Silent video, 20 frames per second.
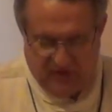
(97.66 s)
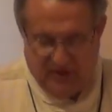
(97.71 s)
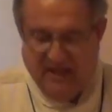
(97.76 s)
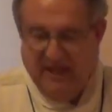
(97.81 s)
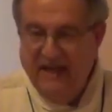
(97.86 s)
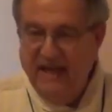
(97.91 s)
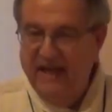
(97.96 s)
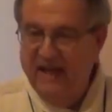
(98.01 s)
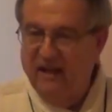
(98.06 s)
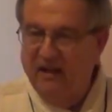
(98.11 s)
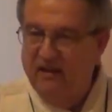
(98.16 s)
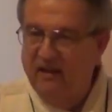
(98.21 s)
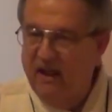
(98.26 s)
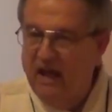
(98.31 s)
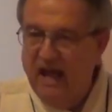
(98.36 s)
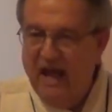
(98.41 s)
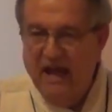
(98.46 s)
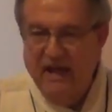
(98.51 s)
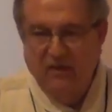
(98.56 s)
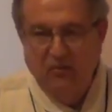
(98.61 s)
shed had a
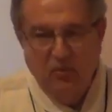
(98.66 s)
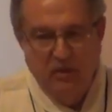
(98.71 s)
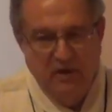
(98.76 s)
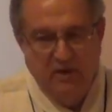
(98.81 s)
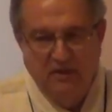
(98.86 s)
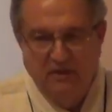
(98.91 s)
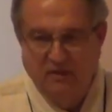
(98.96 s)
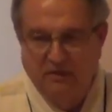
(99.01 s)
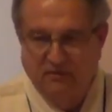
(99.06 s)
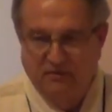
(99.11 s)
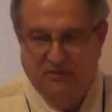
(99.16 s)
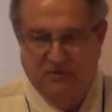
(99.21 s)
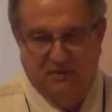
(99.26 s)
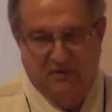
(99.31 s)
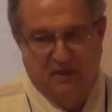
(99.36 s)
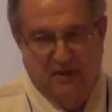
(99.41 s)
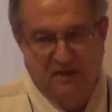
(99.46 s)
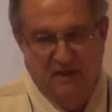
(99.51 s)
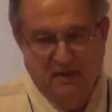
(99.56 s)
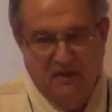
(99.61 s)
lot of windows,
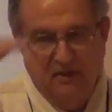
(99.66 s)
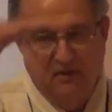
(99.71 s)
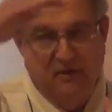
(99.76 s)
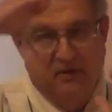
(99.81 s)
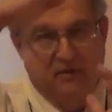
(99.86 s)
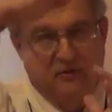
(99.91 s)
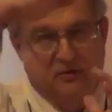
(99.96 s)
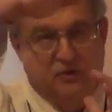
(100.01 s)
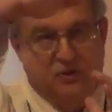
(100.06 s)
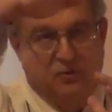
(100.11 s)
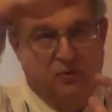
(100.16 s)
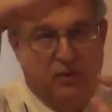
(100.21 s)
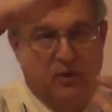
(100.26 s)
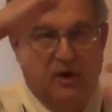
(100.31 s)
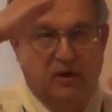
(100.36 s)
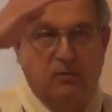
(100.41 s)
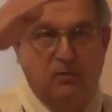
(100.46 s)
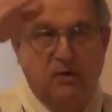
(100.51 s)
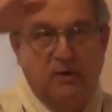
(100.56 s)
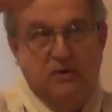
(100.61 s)
you know, little
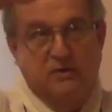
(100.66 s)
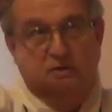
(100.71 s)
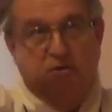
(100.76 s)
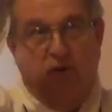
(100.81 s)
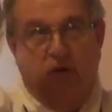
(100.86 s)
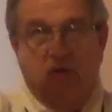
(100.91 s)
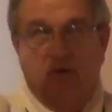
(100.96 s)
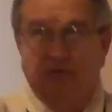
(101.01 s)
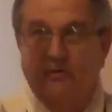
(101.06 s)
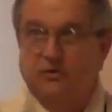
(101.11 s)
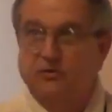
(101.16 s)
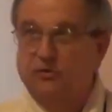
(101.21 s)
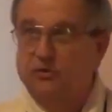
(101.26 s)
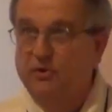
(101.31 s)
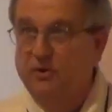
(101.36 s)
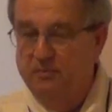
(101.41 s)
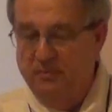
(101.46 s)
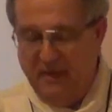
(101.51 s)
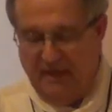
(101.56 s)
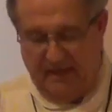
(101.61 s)
square ones all through
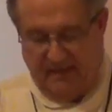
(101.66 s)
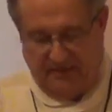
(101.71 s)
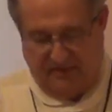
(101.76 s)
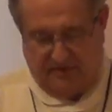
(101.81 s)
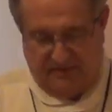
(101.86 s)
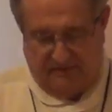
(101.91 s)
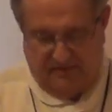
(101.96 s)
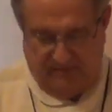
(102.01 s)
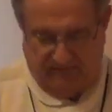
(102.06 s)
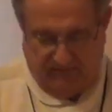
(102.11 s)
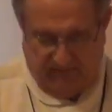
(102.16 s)
the panes.